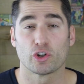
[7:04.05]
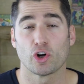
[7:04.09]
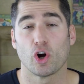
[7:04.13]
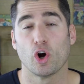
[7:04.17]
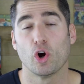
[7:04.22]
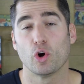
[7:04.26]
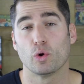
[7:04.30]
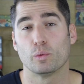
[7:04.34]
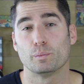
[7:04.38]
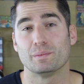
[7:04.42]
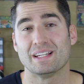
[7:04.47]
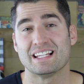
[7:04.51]

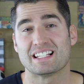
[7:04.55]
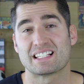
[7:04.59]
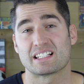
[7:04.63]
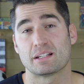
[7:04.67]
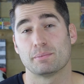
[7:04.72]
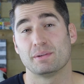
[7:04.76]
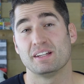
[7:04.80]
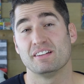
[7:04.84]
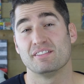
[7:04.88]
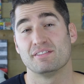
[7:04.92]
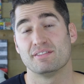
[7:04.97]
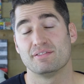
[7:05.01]
home needs to
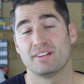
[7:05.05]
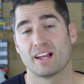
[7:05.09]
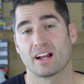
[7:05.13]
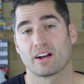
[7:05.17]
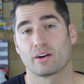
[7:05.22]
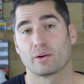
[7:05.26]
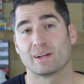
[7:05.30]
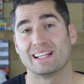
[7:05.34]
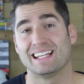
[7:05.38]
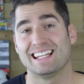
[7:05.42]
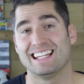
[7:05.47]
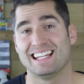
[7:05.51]
be
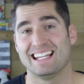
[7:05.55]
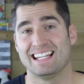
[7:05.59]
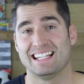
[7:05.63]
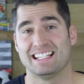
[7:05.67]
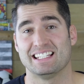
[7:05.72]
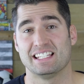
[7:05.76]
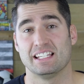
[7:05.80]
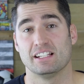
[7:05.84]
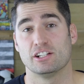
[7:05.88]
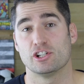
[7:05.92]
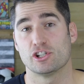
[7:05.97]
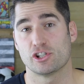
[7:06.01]
very
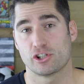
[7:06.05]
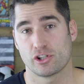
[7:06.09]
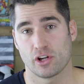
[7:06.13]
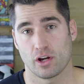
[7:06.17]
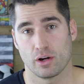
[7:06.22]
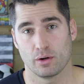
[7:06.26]
easy to show.